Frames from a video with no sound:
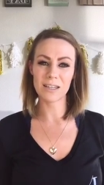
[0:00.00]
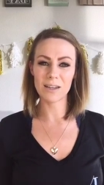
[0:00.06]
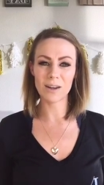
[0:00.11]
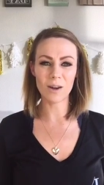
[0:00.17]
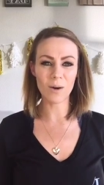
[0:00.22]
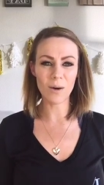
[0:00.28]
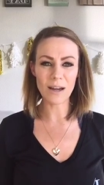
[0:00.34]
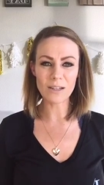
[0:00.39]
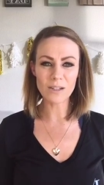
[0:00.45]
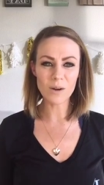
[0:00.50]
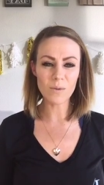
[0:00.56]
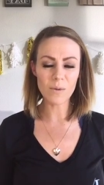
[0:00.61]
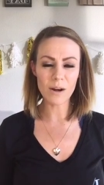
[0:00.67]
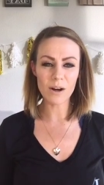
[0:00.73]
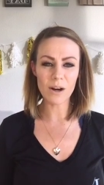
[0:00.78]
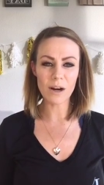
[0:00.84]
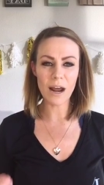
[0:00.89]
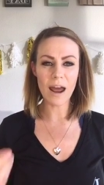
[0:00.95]
you know, I don't
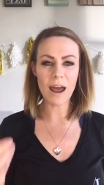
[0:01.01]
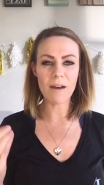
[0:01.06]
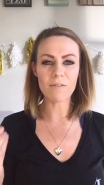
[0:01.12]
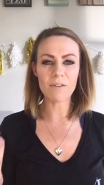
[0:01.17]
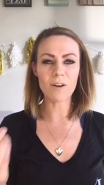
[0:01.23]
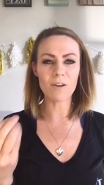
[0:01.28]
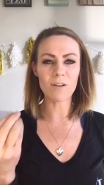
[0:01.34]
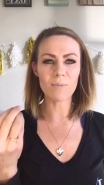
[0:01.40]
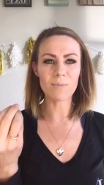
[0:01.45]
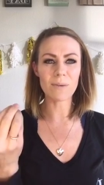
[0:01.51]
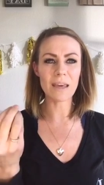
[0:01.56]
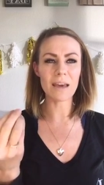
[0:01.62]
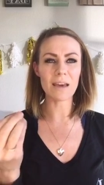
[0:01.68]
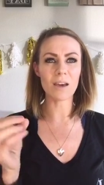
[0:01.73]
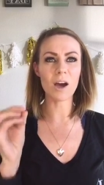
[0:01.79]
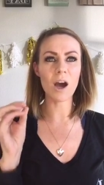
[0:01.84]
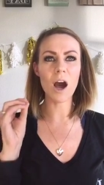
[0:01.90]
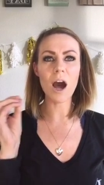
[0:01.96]
want her to ever
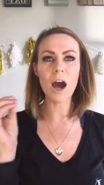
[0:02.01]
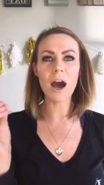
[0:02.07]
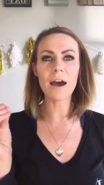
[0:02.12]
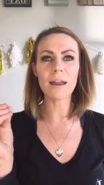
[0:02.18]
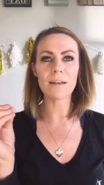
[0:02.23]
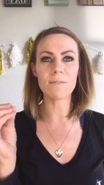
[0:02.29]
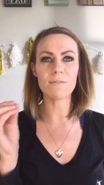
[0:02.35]
get caught